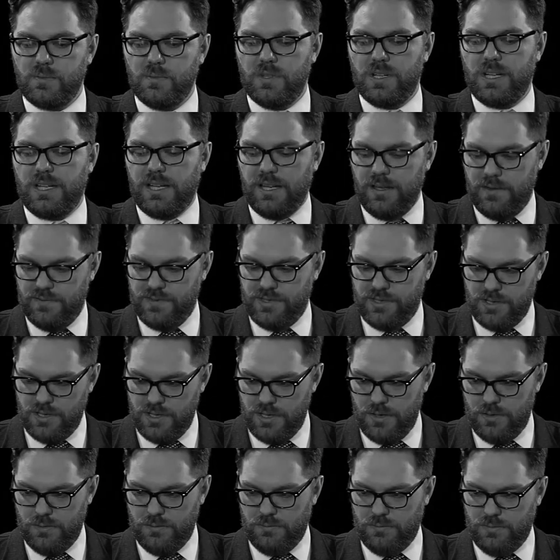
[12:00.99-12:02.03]
what it gives to
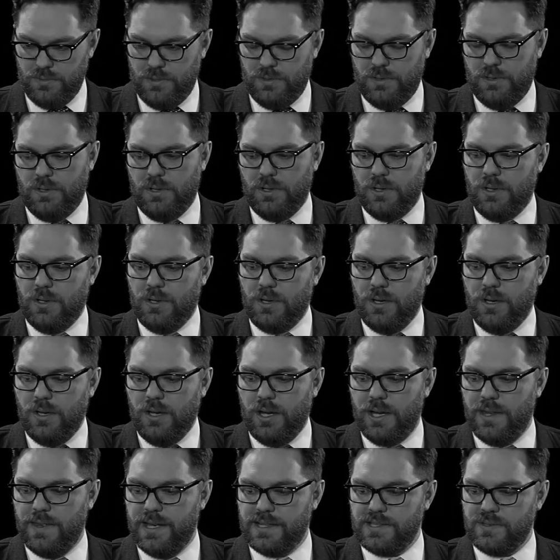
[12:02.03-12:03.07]
you,
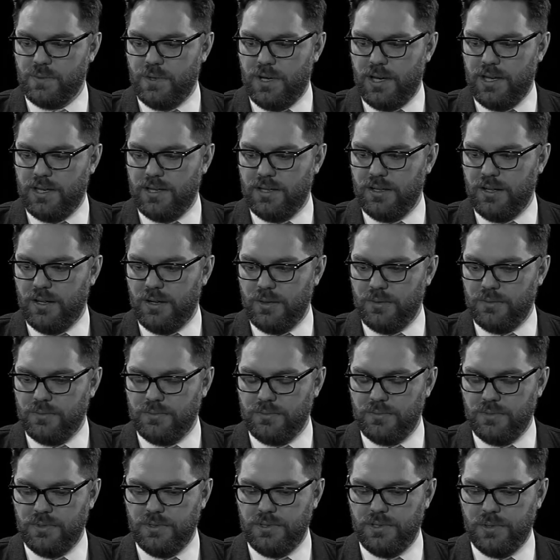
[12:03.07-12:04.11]
and that's why, you know,
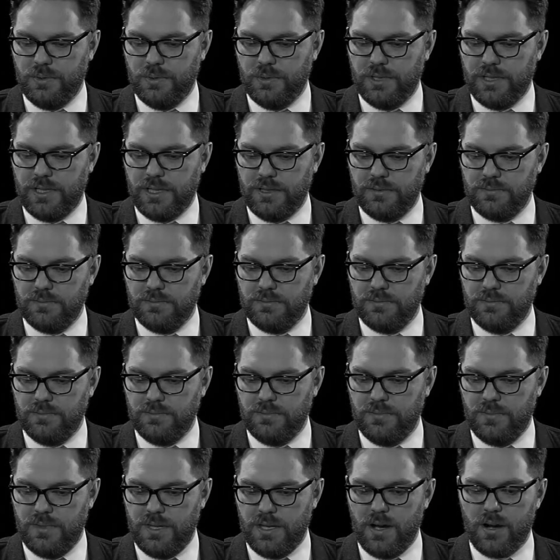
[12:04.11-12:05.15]
you look at
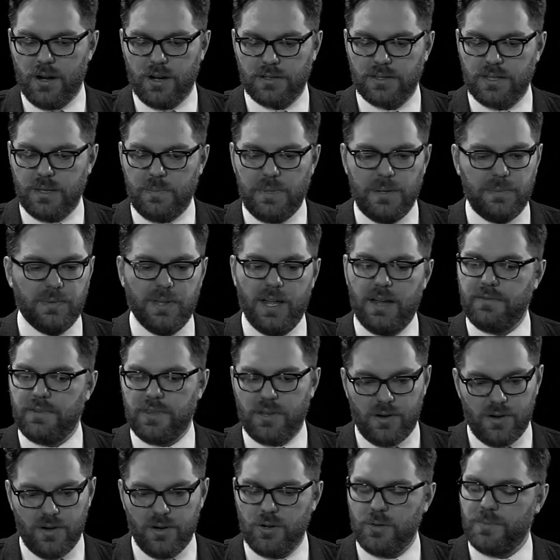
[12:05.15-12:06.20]
the art that people have in
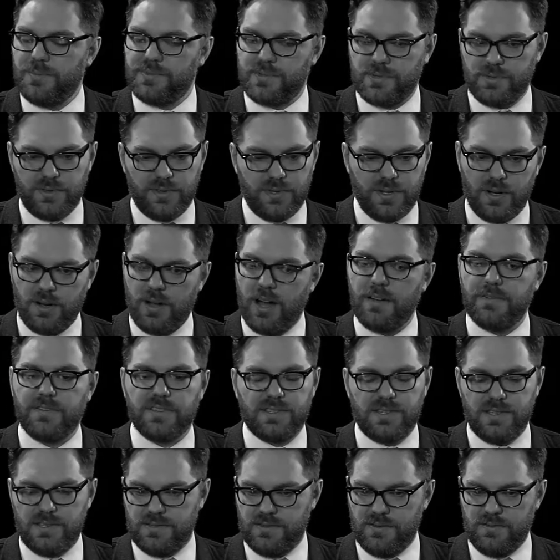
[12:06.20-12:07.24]
their homes or in their
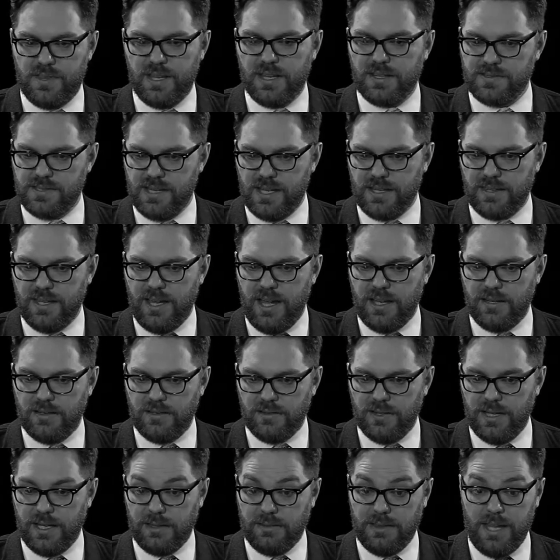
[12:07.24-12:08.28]
offices or things like that, and
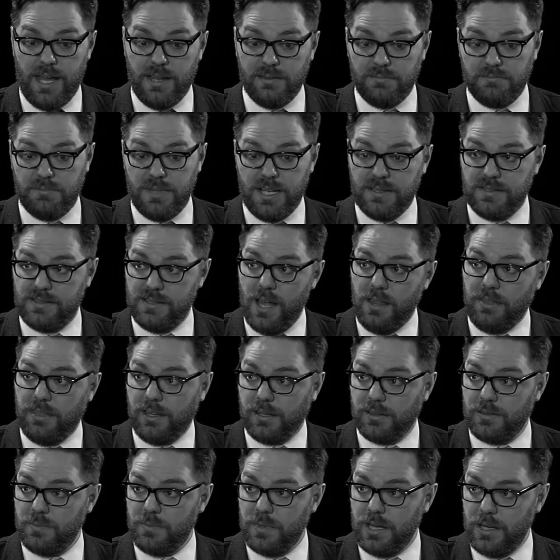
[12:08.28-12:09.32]
you're like, that means
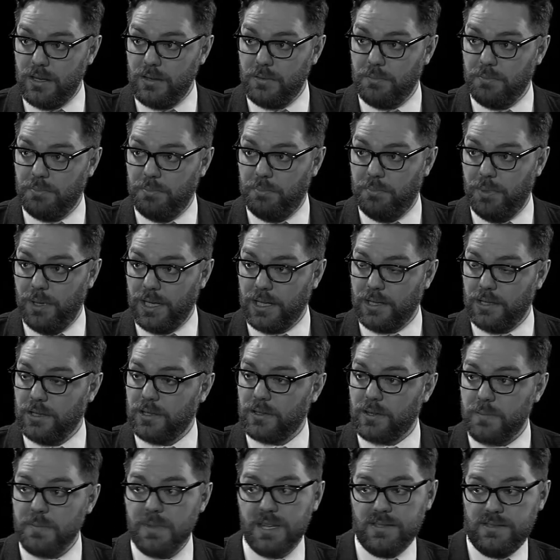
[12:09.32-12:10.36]
nothing to me. But it
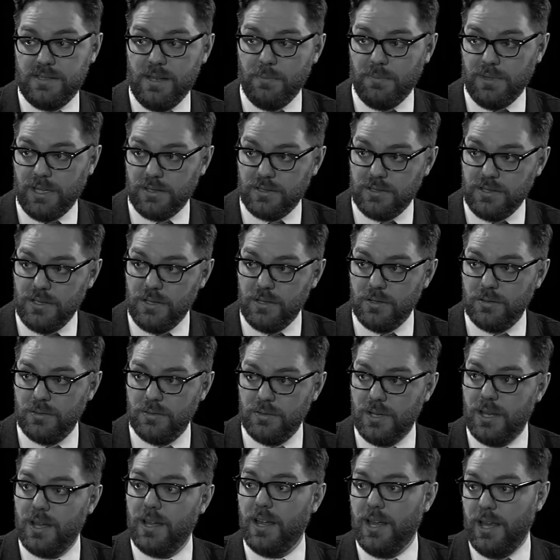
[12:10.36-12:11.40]
clearly means something to
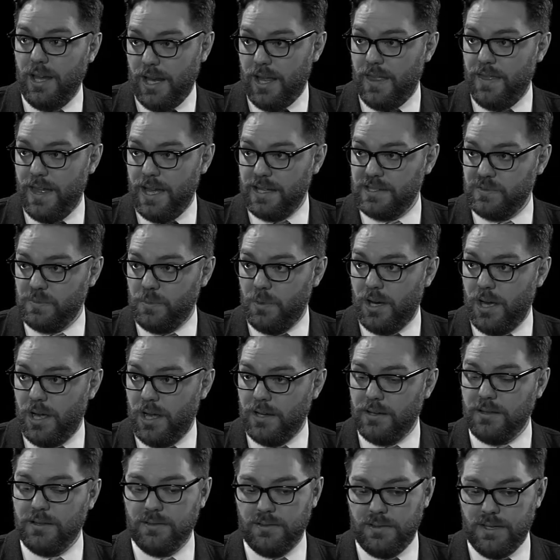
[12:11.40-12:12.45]
you, and that's
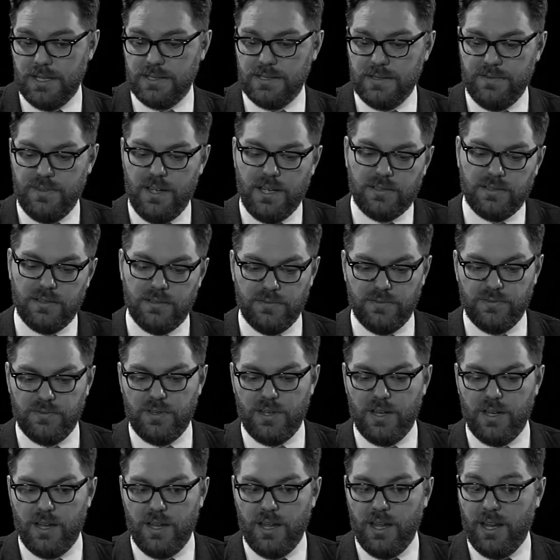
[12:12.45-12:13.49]
why it's effective.
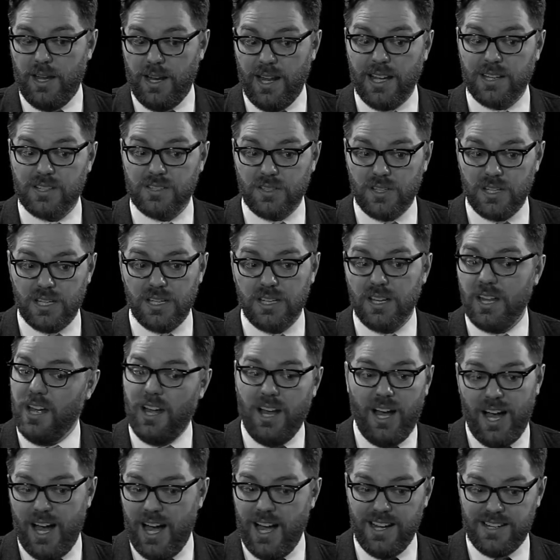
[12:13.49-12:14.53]
And actually,
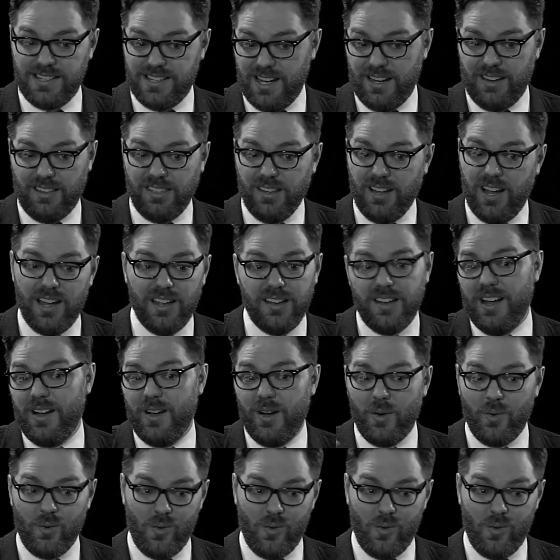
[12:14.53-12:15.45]
I just had a thought.